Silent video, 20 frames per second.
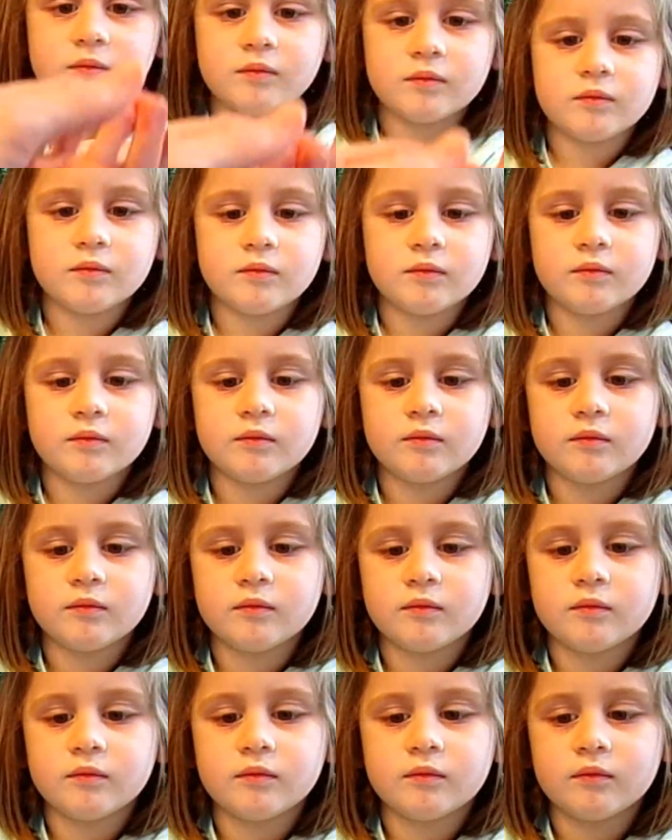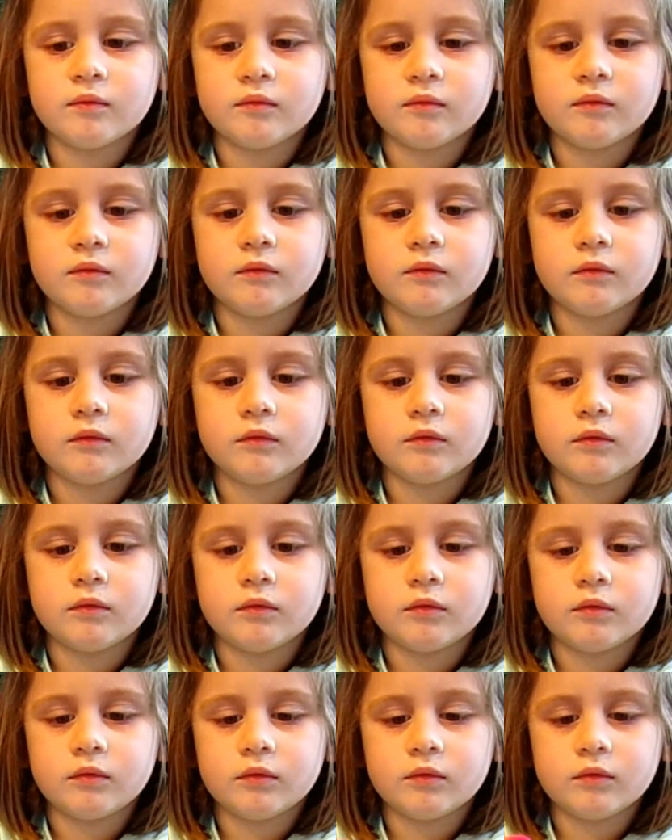
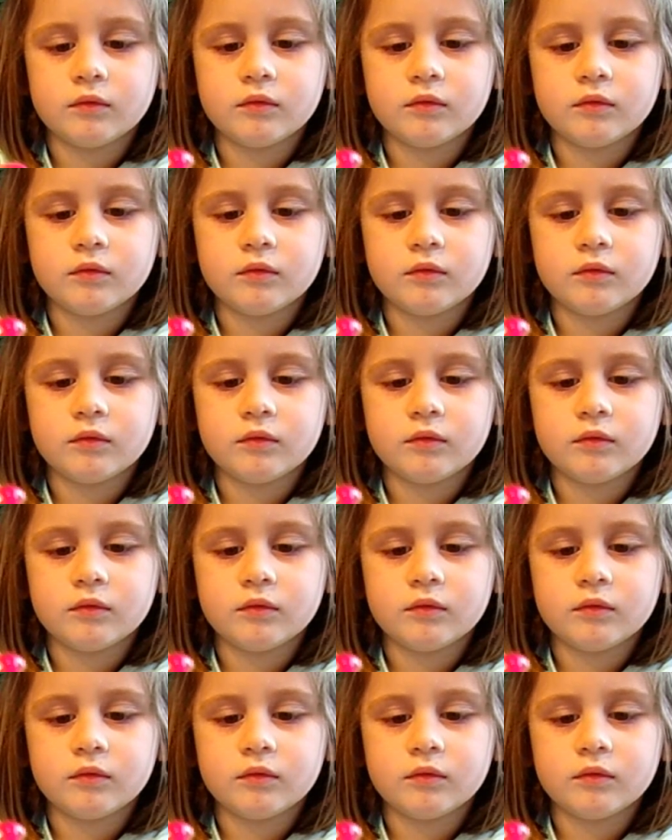(no one is talking)